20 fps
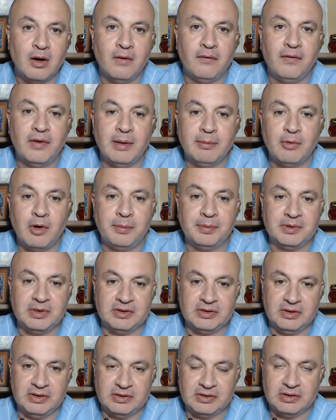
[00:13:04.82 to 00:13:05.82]

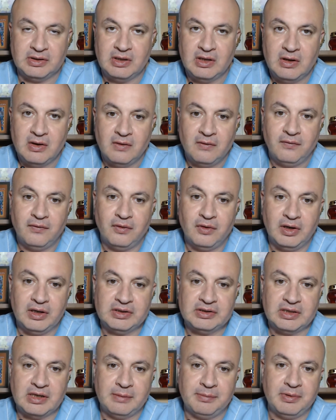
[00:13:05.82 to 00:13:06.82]
hemoptysis, for
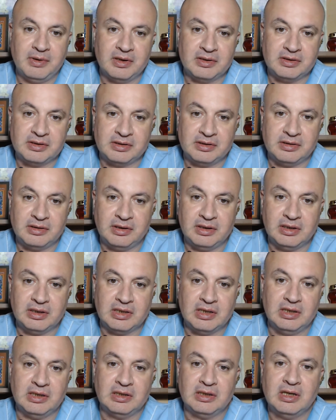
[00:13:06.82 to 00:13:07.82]
example,
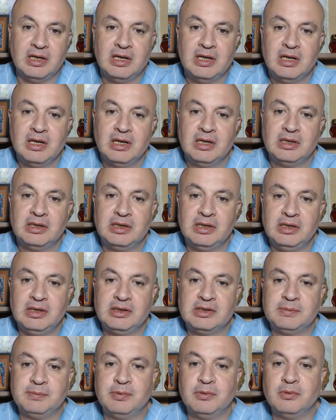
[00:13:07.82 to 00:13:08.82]
streaking
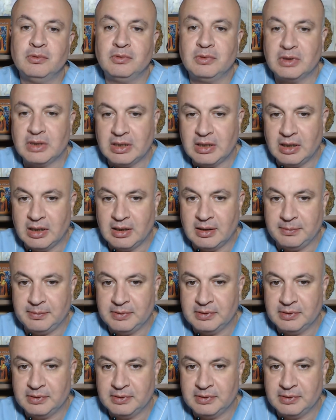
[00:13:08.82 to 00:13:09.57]
teaspoon cup.